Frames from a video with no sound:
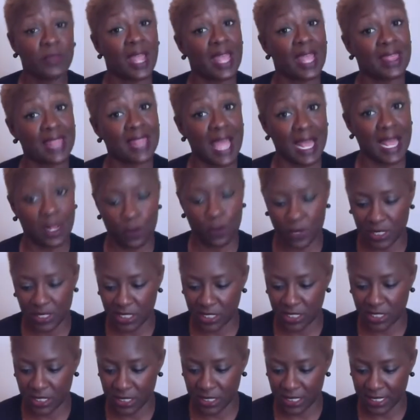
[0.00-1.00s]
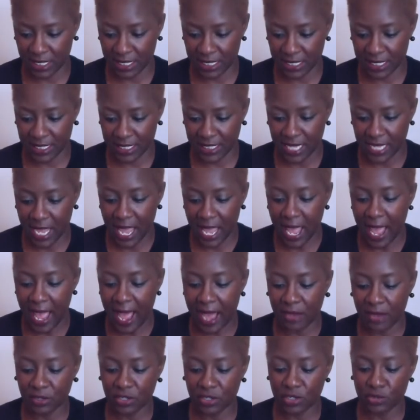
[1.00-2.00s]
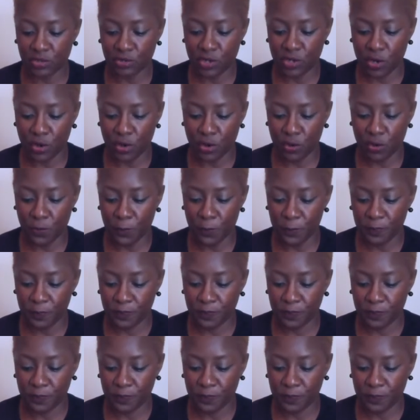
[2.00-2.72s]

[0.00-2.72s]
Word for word: And that question is, how do you know